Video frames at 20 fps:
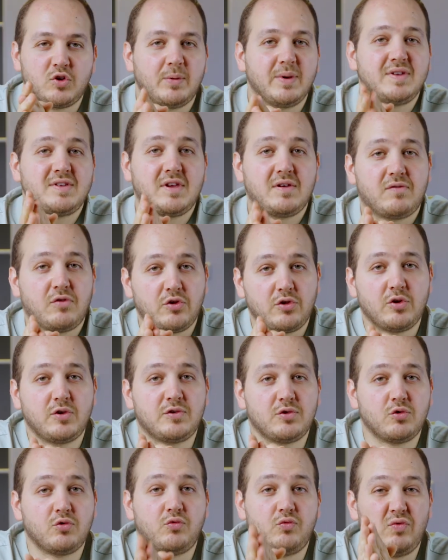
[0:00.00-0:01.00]
Basically, for those
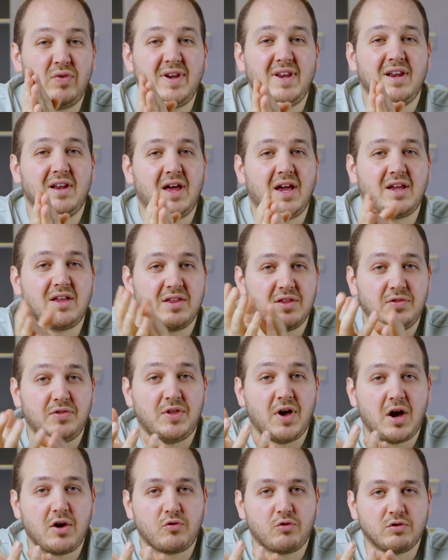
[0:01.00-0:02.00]
who really like
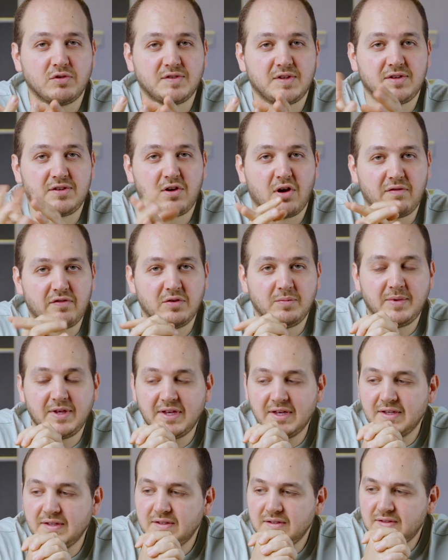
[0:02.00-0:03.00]
dark roasted coffee
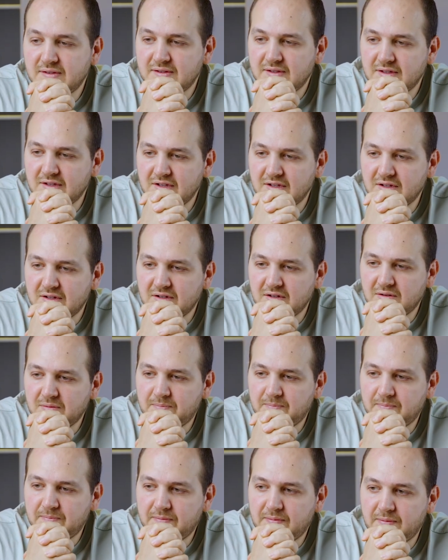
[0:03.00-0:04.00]
beans,
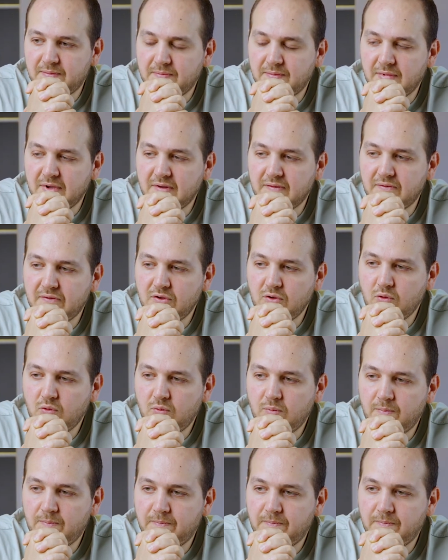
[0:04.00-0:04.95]
if you